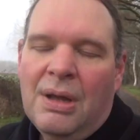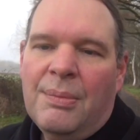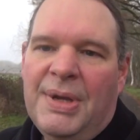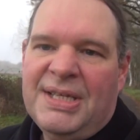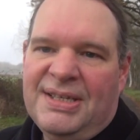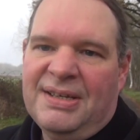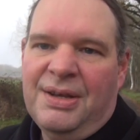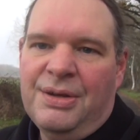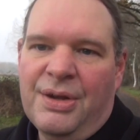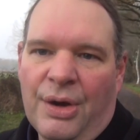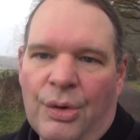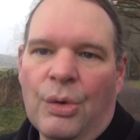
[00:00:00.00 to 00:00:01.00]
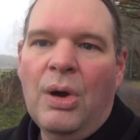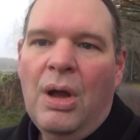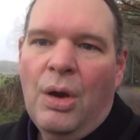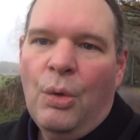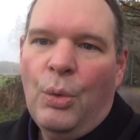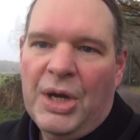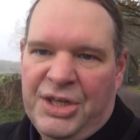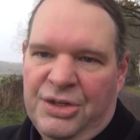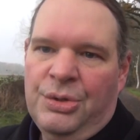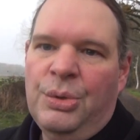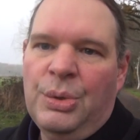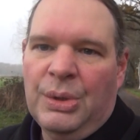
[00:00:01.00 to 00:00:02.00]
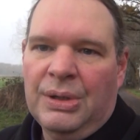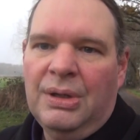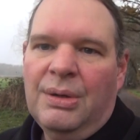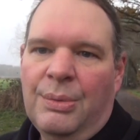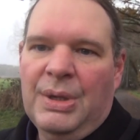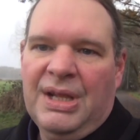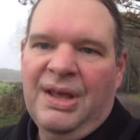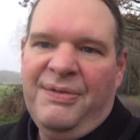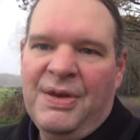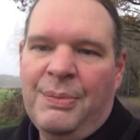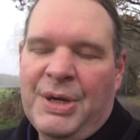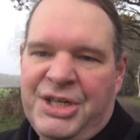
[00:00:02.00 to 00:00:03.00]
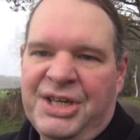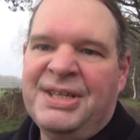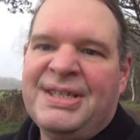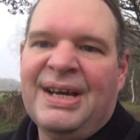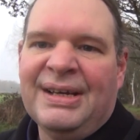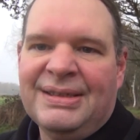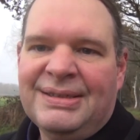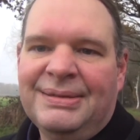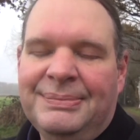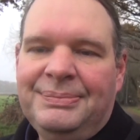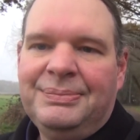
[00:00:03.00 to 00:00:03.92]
means that you know which tool will give you which insights.